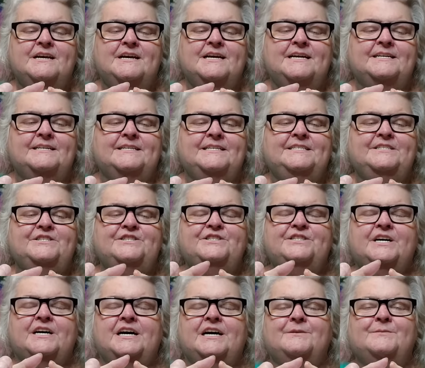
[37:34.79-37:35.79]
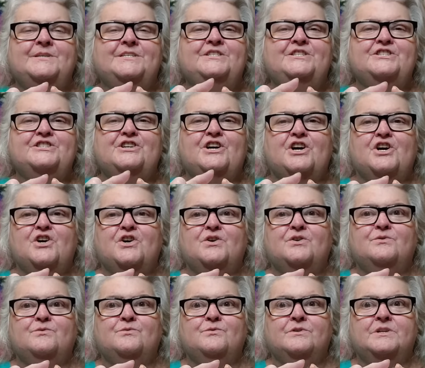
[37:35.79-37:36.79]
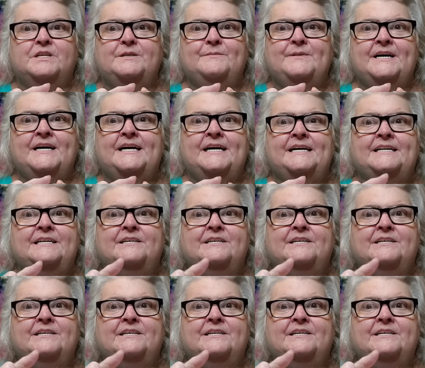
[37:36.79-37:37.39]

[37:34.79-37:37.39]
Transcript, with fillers: And each time it just hurt really bad.